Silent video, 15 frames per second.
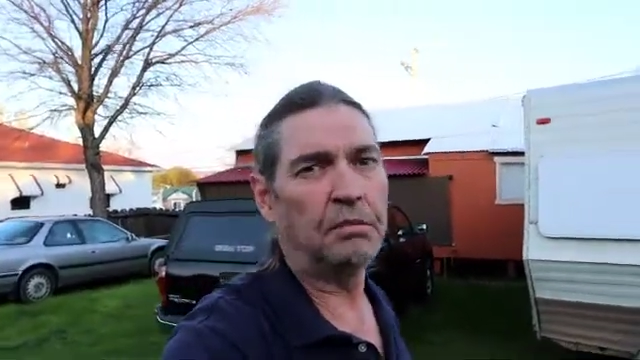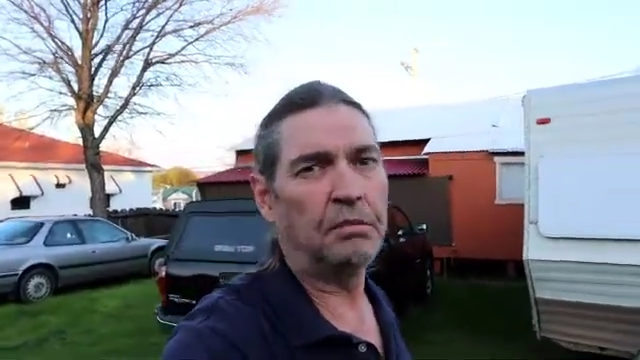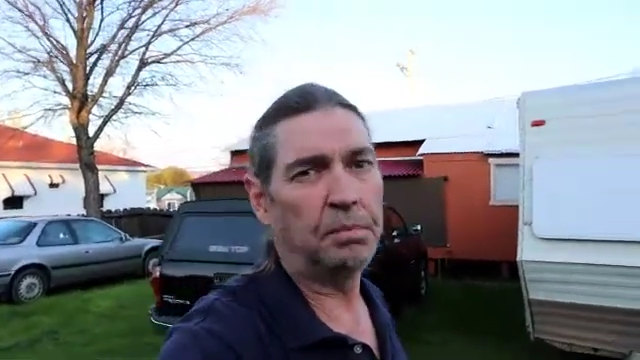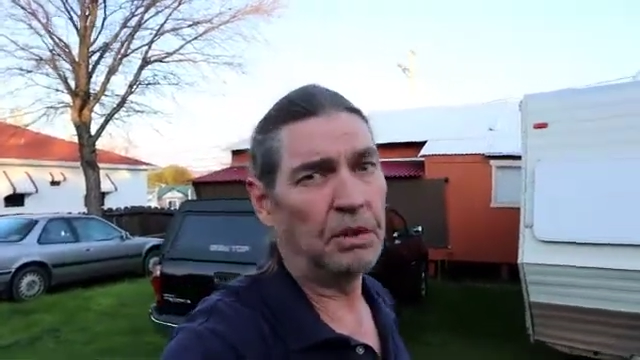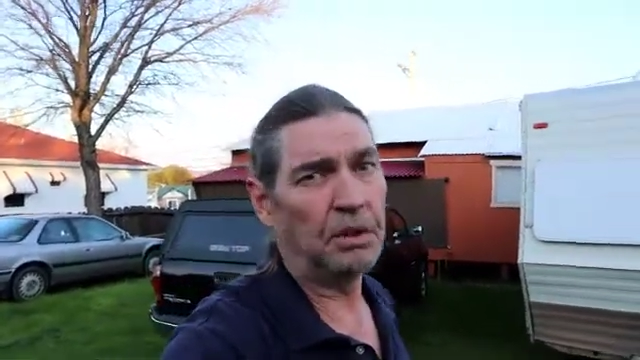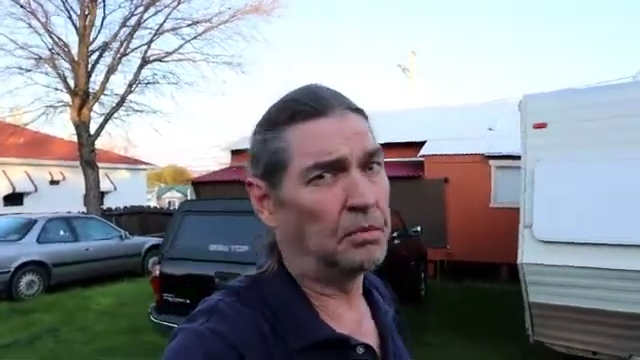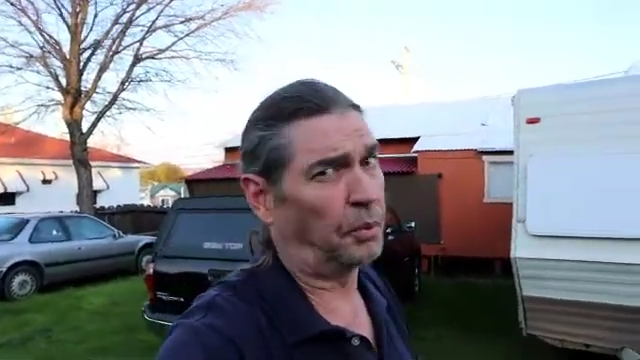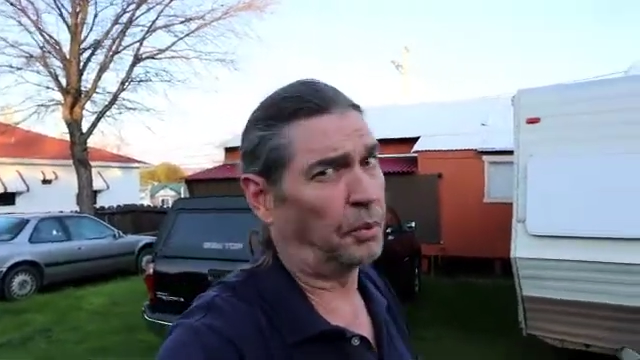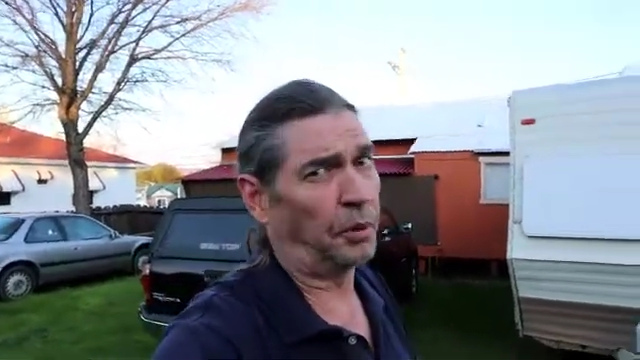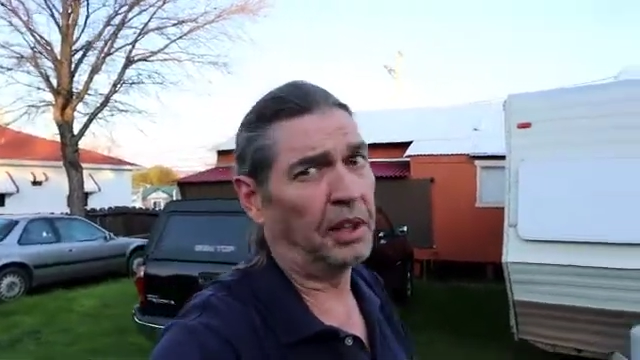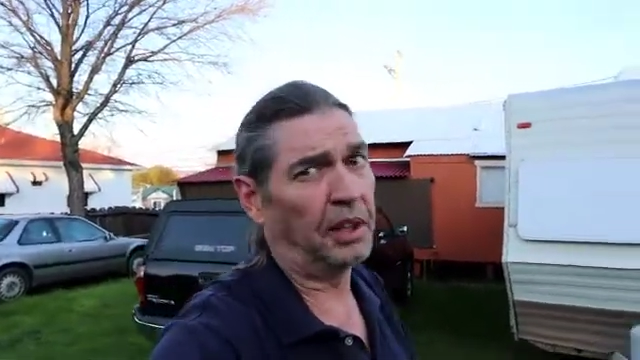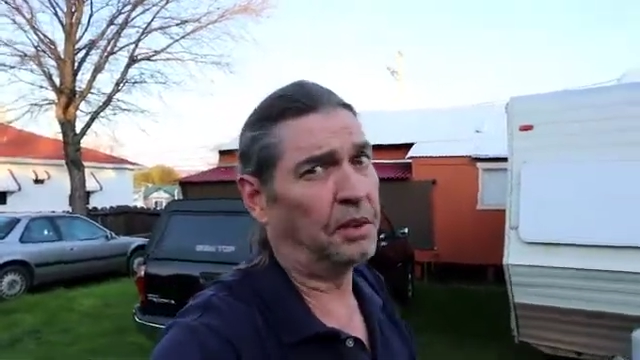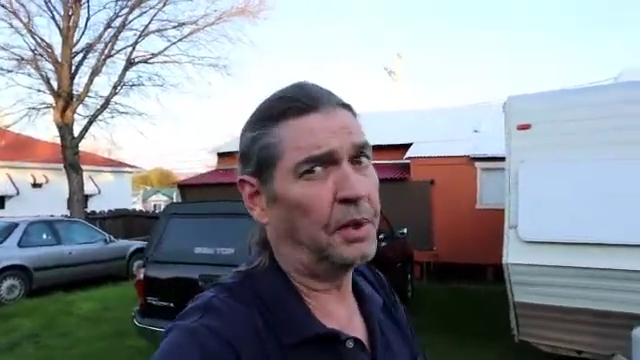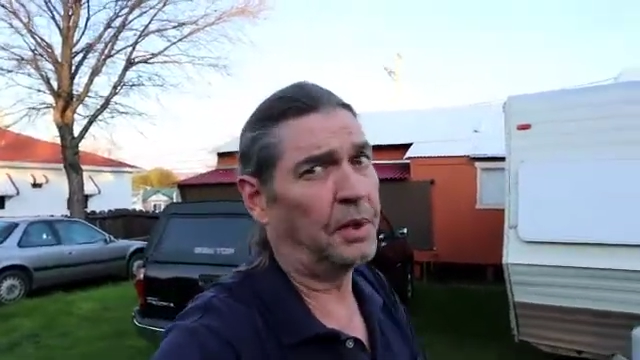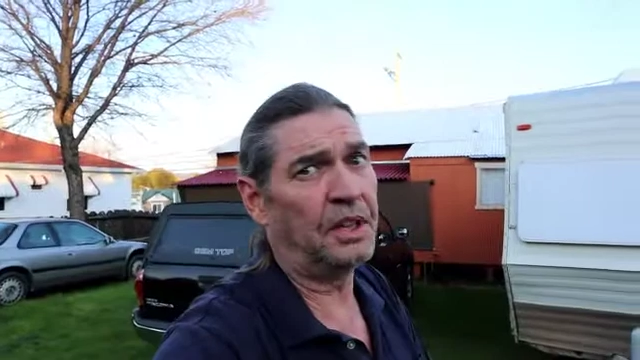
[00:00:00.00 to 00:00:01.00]
and boom,
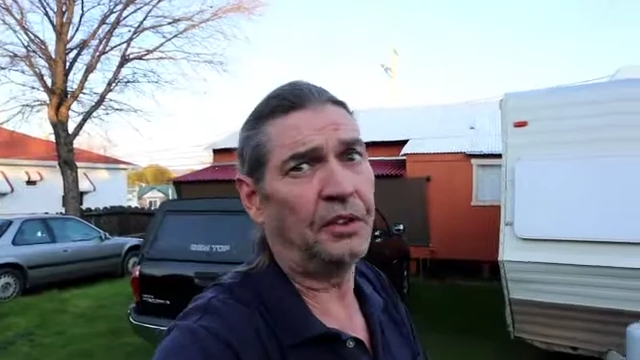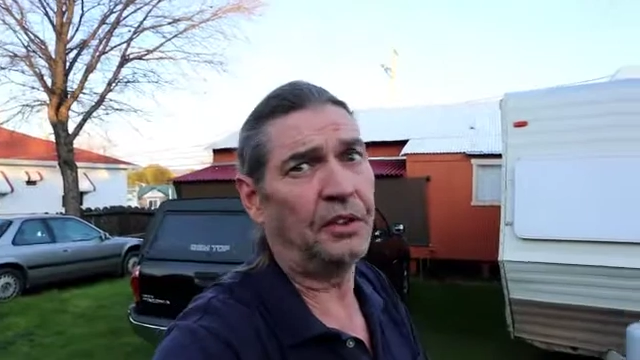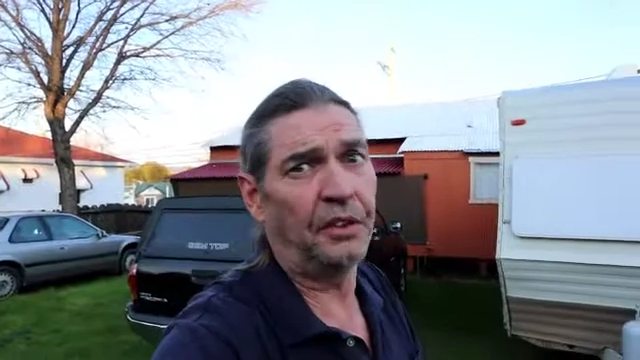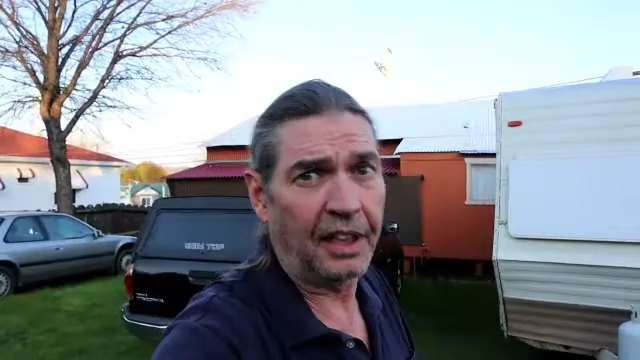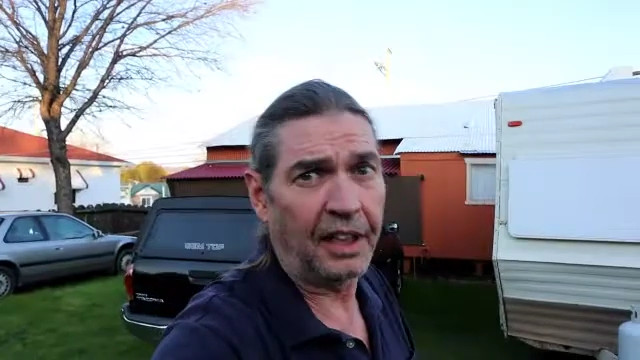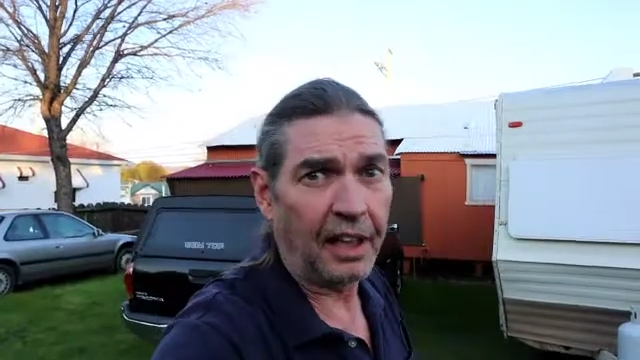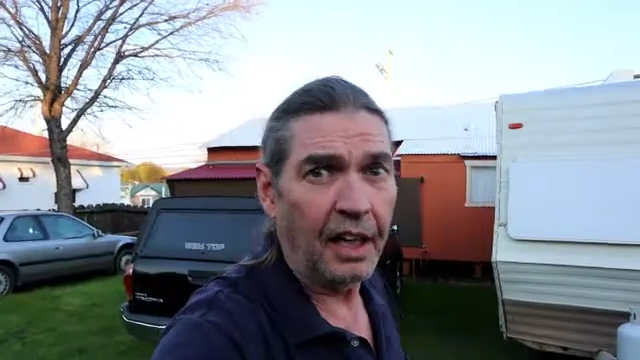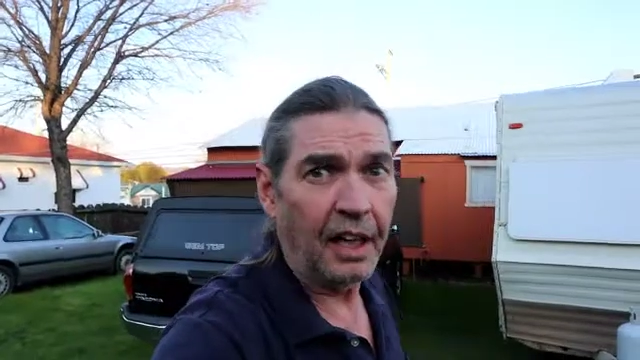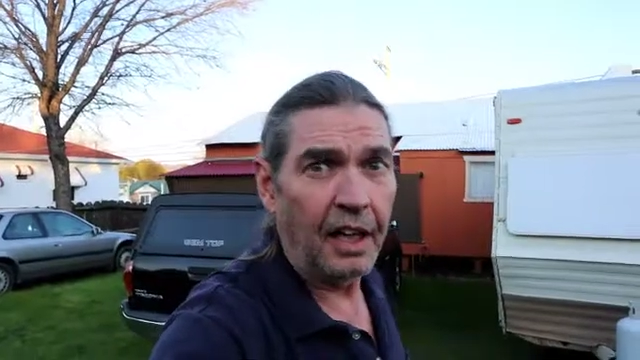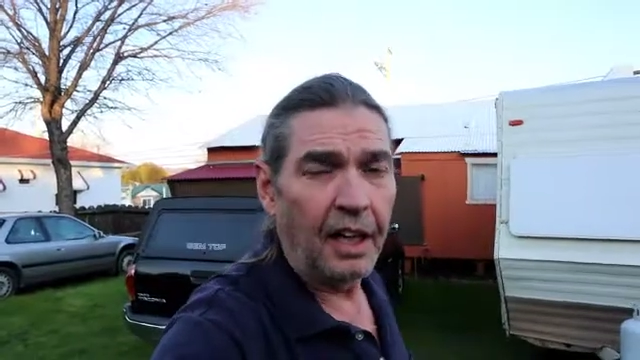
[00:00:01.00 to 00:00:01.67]
3, 3.30